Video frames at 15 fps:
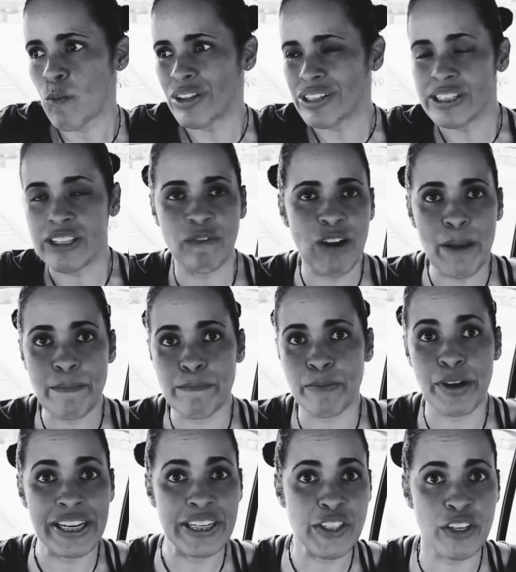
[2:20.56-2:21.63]
the
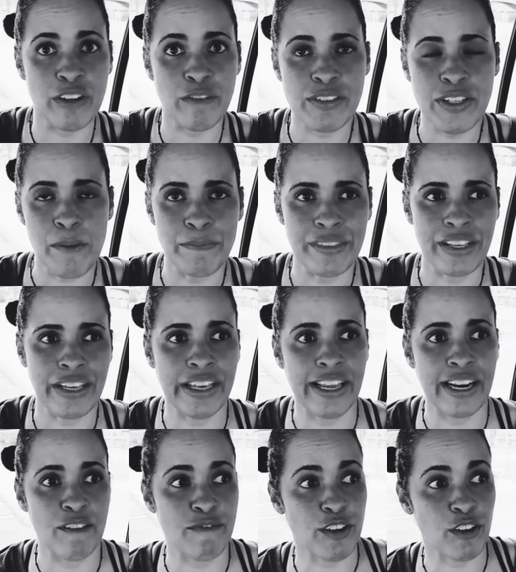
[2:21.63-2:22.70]
vibration of something, and
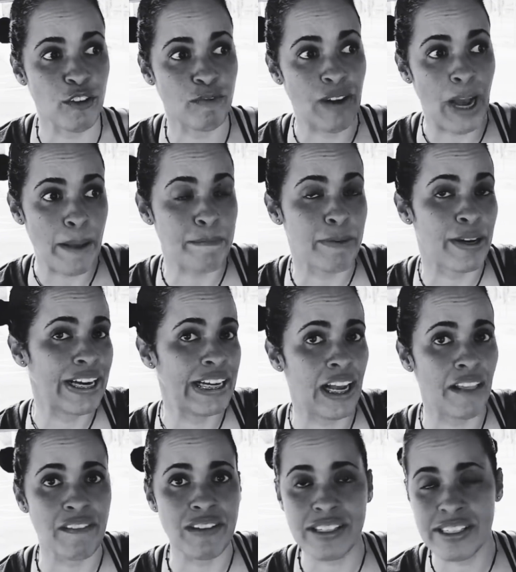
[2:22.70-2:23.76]
if you're vibrating on
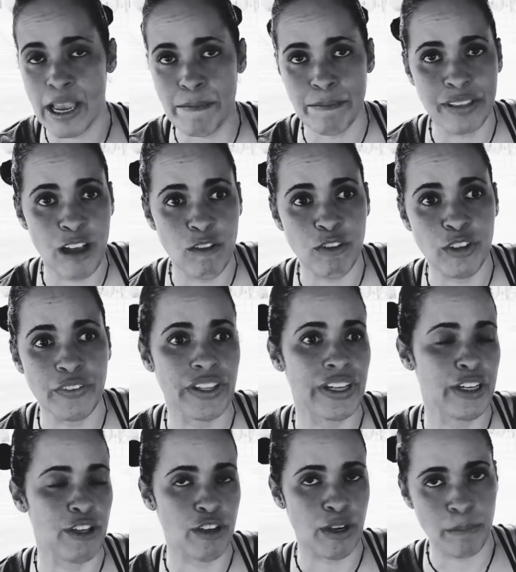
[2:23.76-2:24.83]
the same level, then
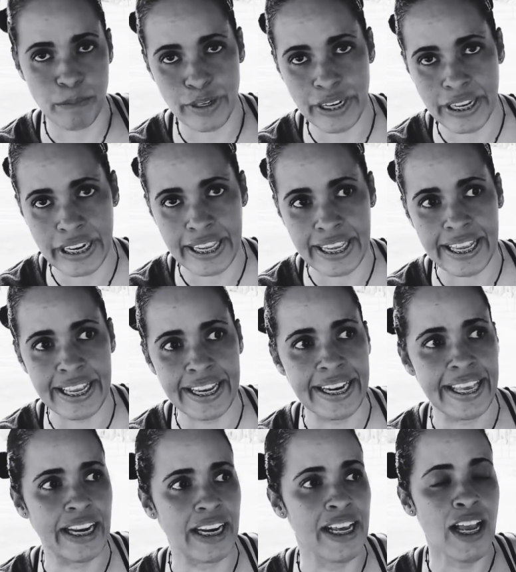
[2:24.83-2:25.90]
you can bring it
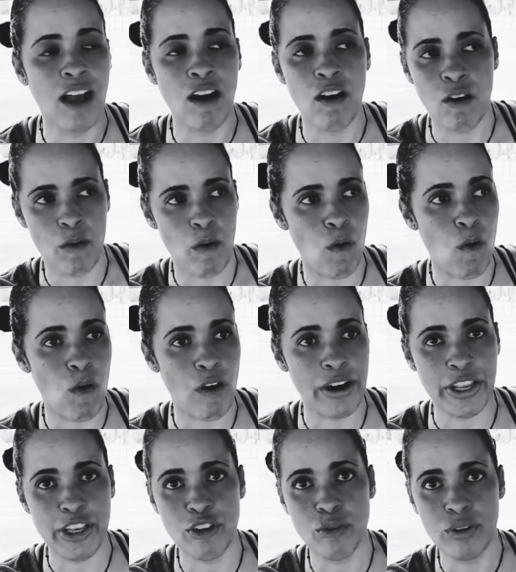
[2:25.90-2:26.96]
in or
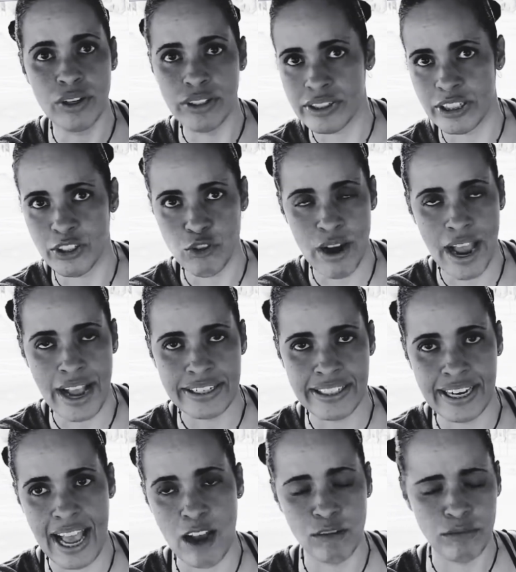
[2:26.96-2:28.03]
you detract it
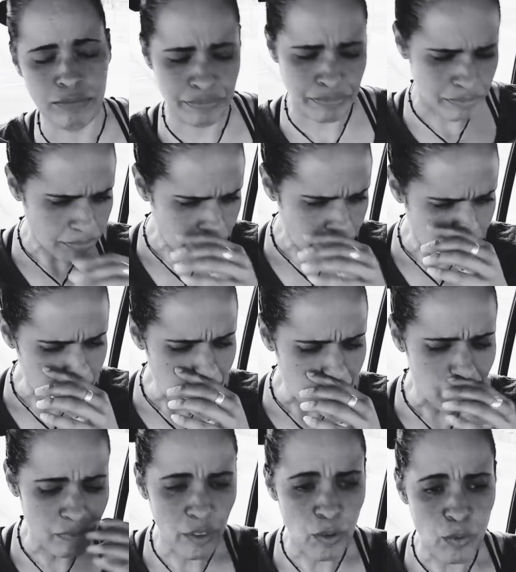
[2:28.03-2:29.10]
out.
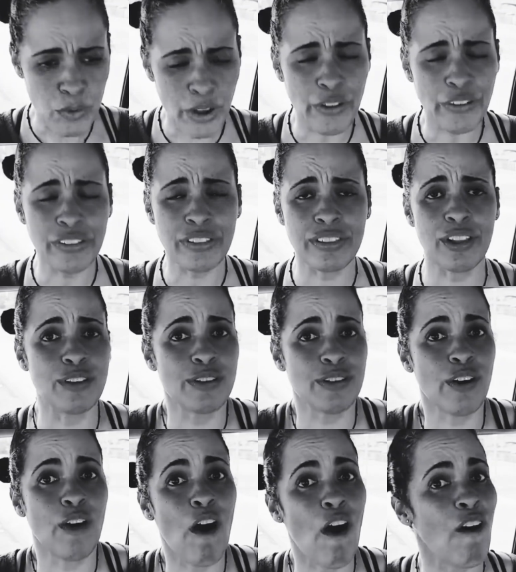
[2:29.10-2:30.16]
Well, those
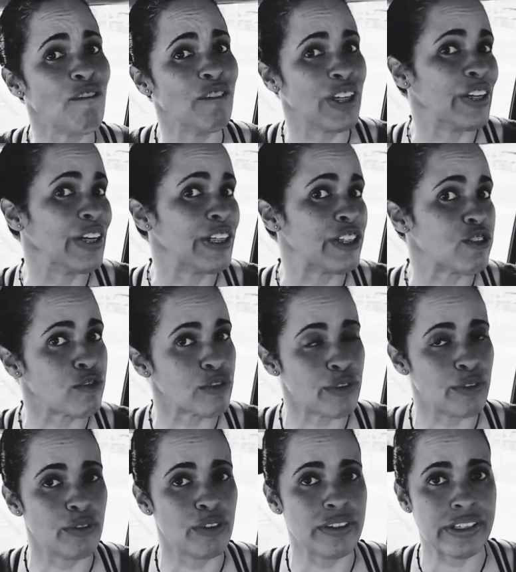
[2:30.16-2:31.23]
are all very
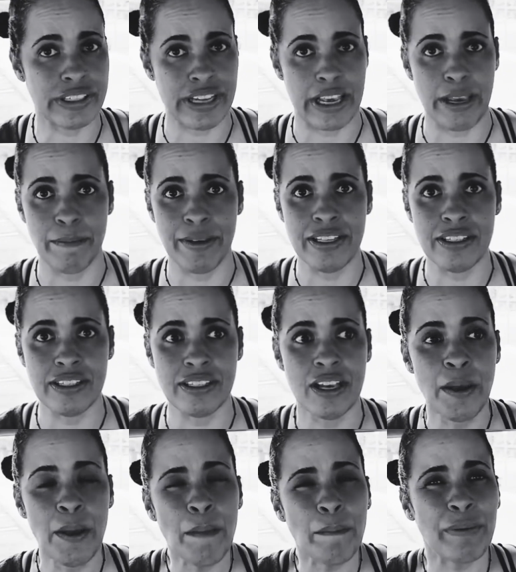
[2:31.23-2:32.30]
true statements,
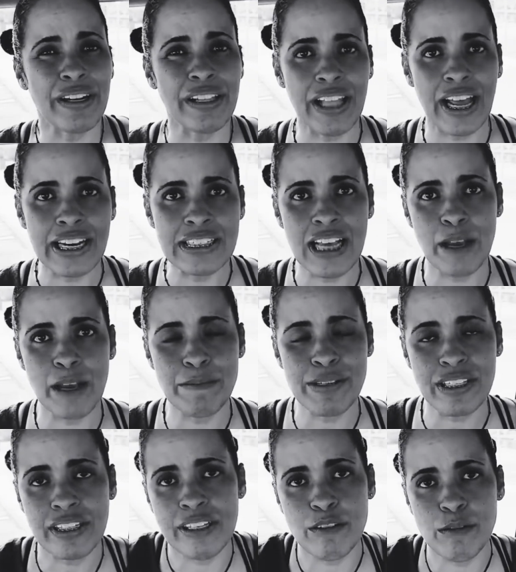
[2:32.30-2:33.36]
but a lot of times it
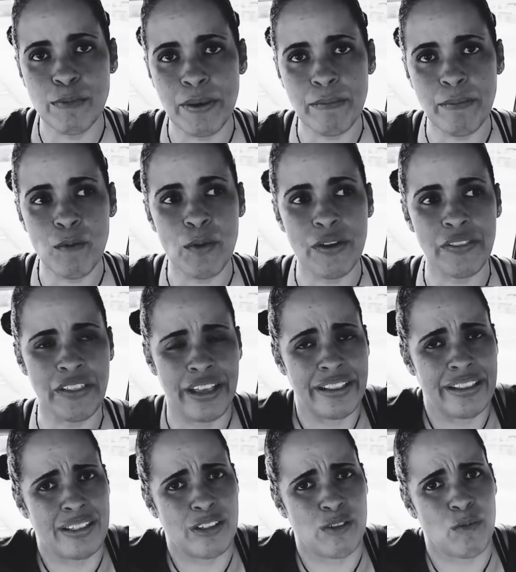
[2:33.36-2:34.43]
leaves people with like
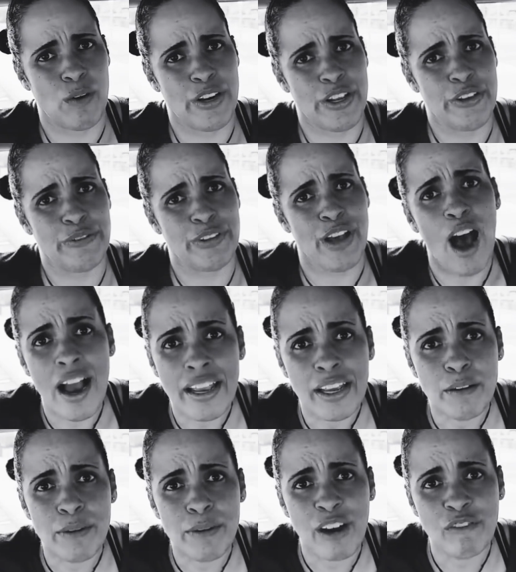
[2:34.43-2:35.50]
this, what are you talking
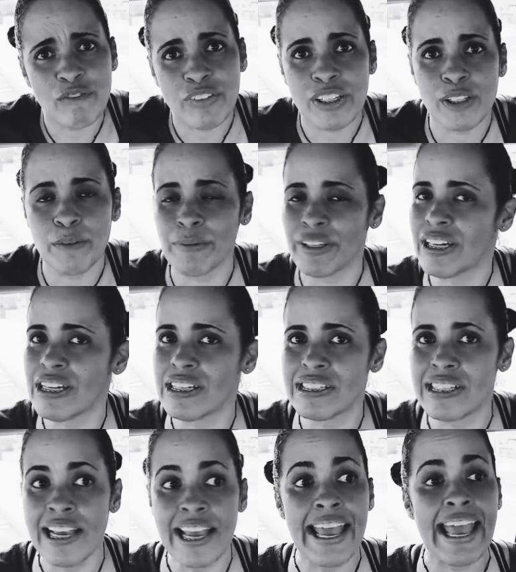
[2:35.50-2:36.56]
about feeling? Because
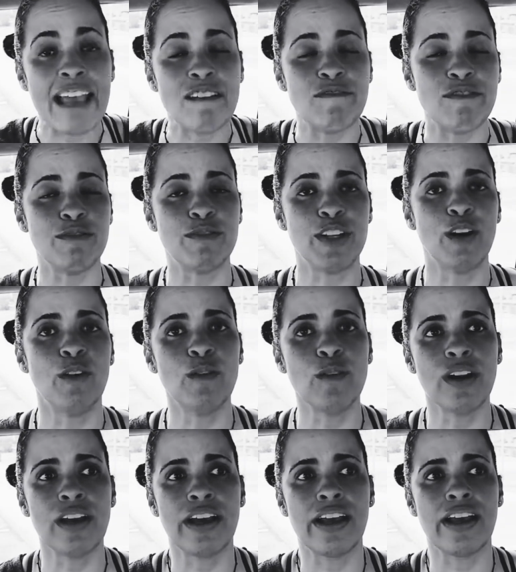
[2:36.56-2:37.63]
if you don't
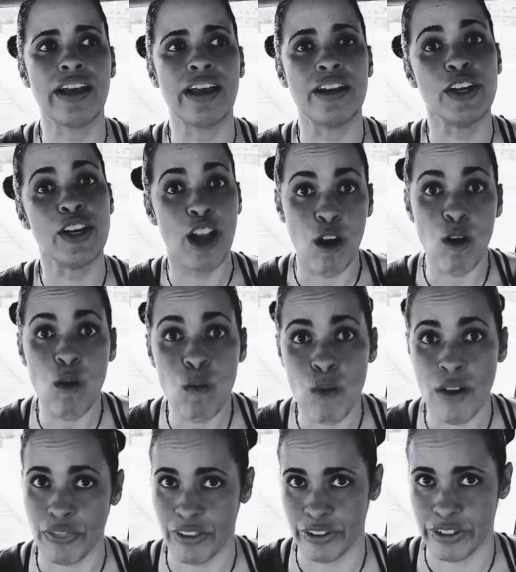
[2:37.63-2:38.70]
know
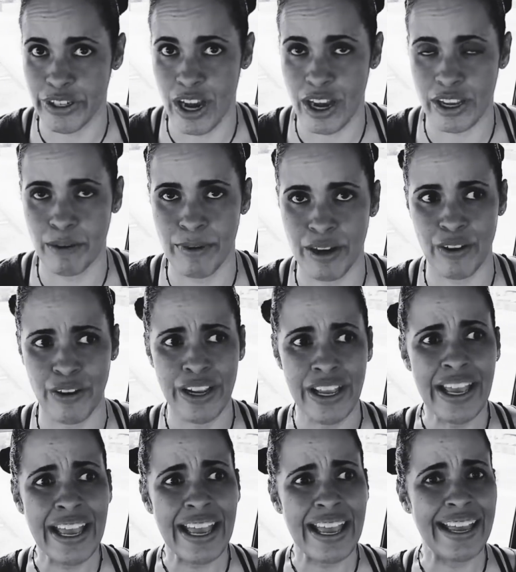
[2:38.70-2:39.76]
what they're talking about,
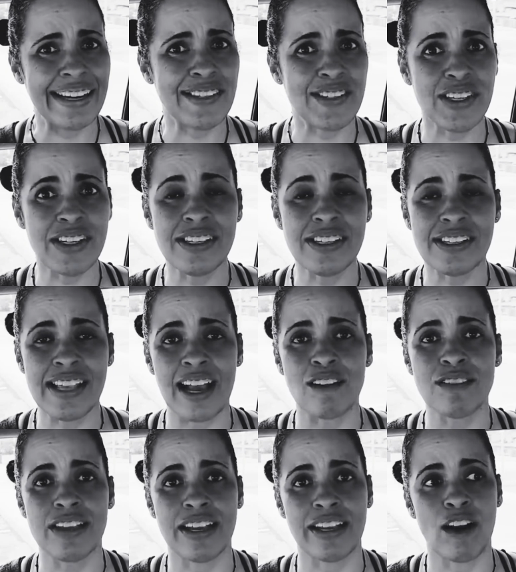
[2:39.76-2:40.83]
it just sounds
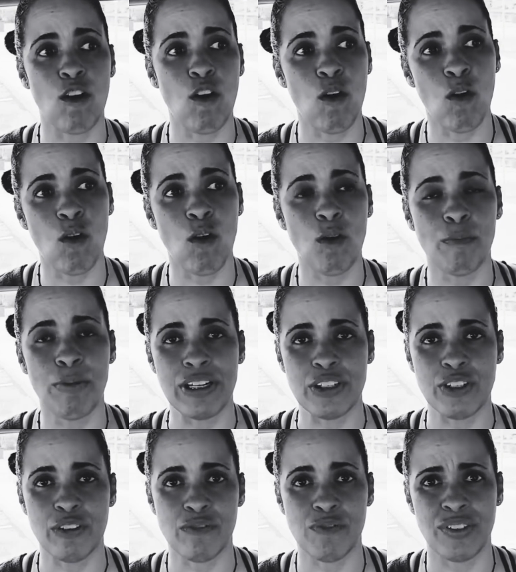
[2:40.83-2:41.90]
like a whole bunch
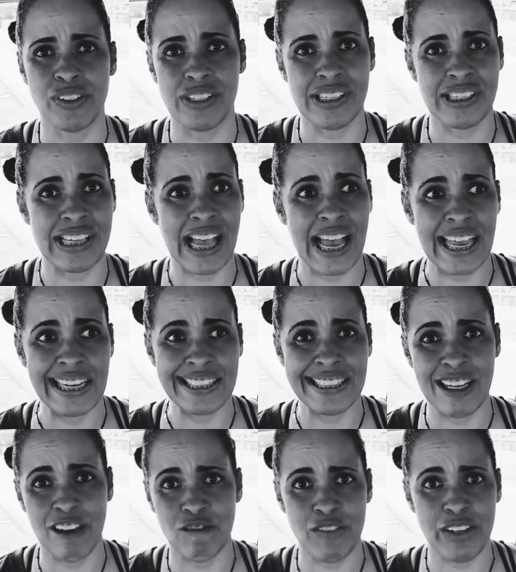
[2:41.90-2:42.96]
of
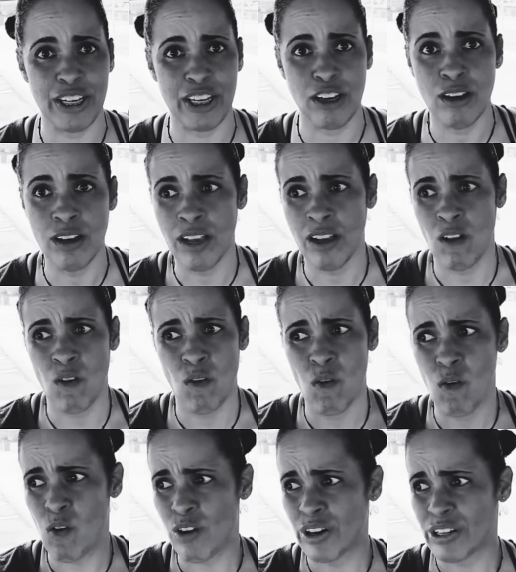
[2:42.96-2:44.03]
scientific
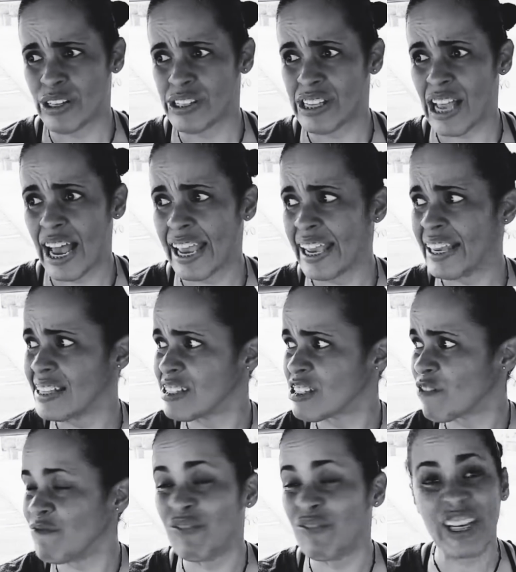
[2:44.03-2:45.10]
or science
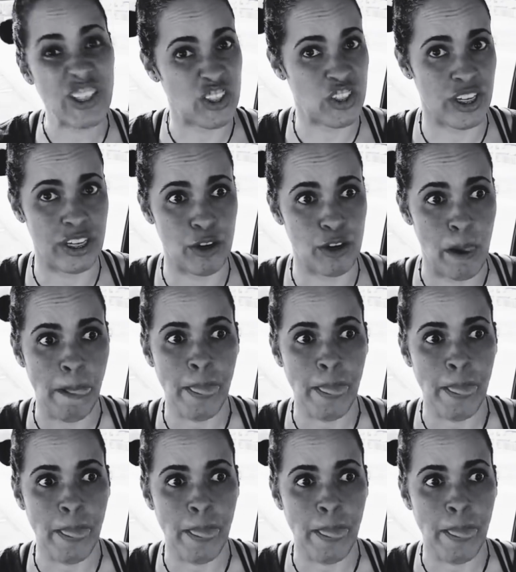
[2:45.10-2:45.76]
fiction